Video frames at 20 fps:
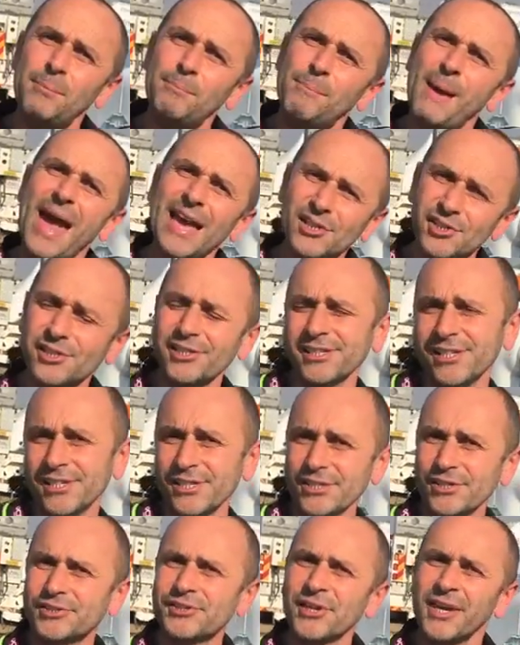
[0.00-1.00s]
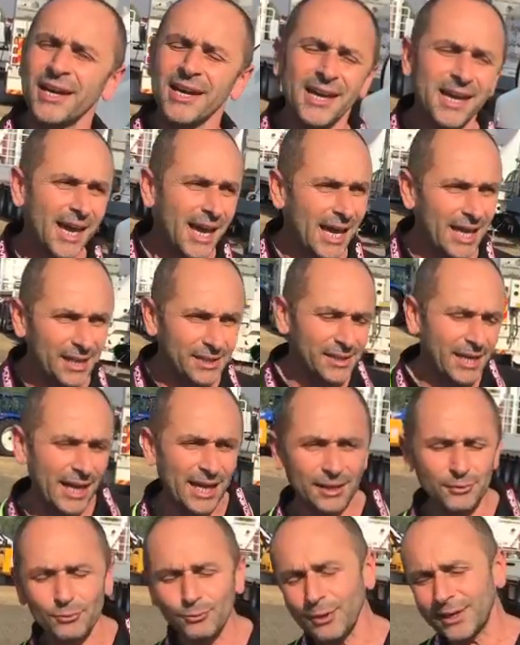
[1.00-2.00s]
ambassadors,
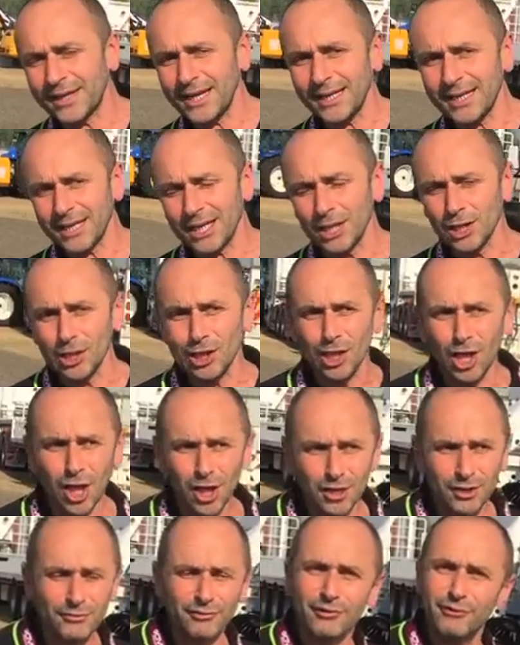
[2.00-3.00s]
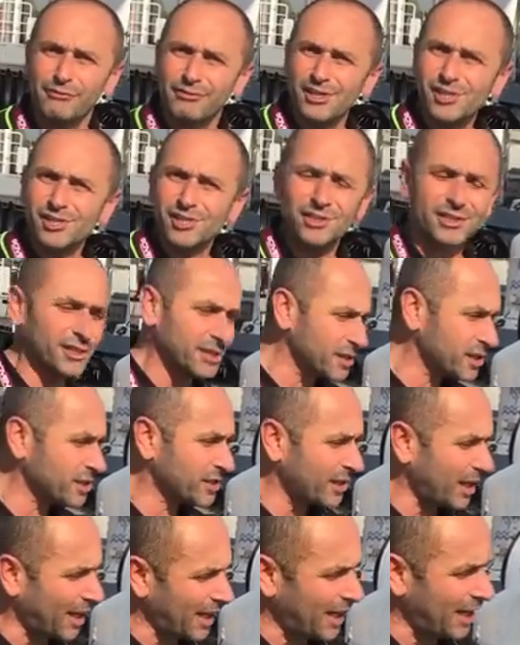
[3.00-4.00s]
and we're getting a lot of the
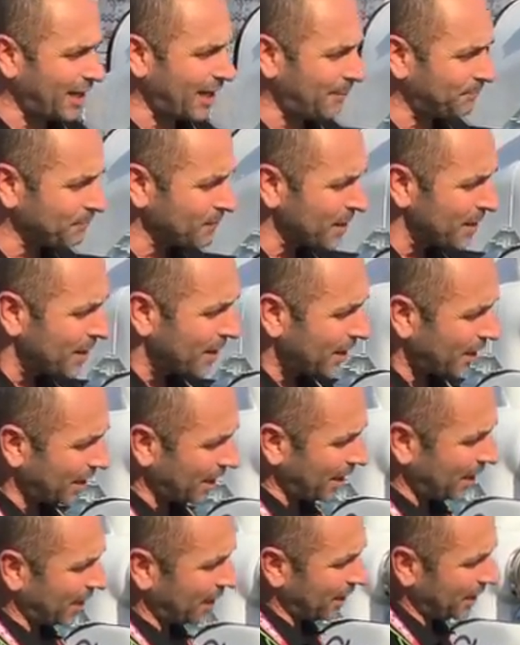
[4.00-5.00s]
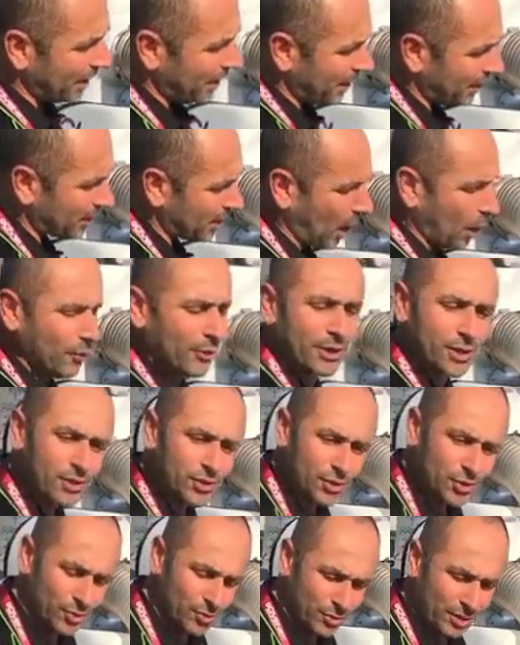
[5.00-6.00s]
visitors are going
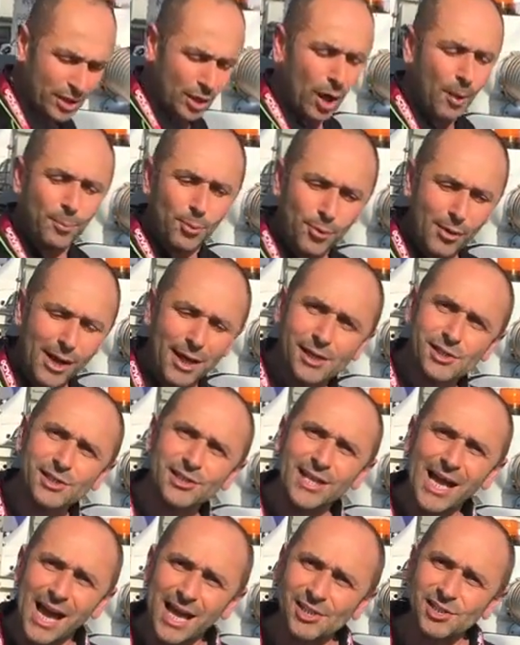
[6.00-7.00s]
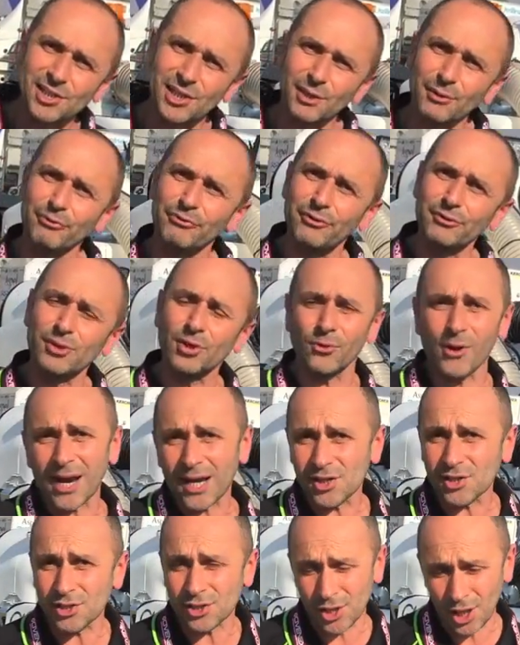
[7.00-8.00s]
to the operators and asking for
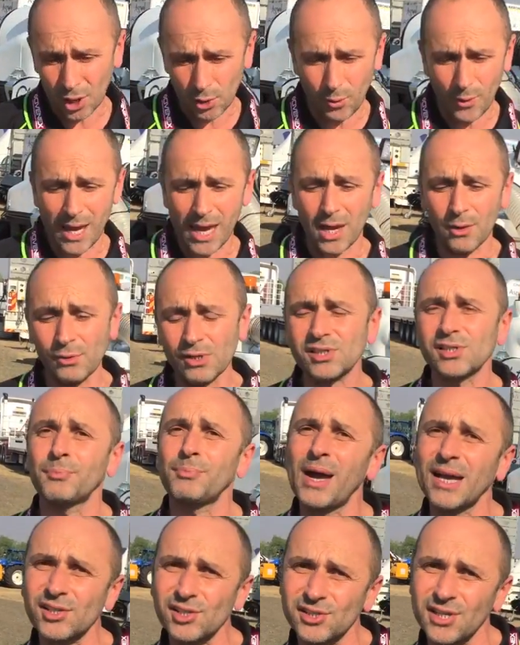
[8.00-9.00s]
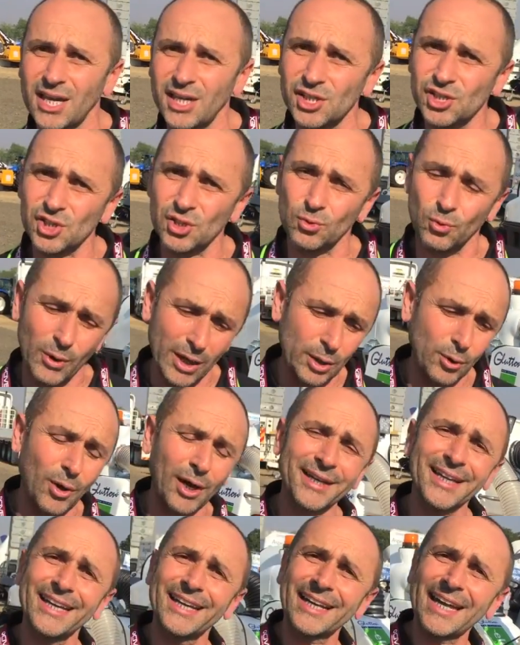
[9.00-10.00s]
directions, like where is the bus station, where do
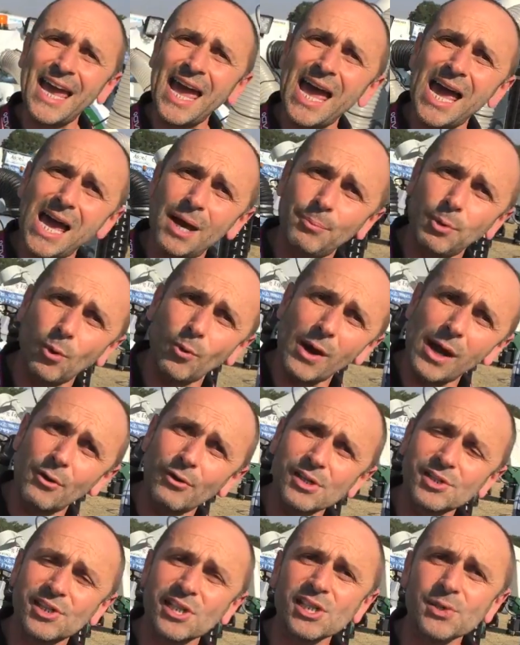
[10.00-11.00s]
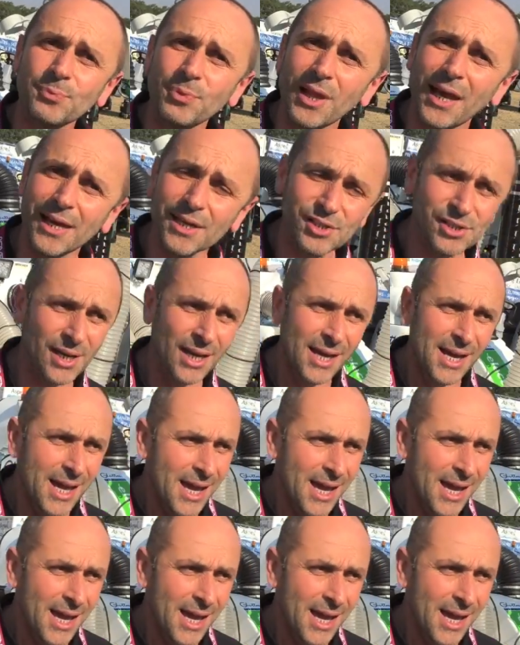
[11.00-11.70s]
I get a cab, or where is this place?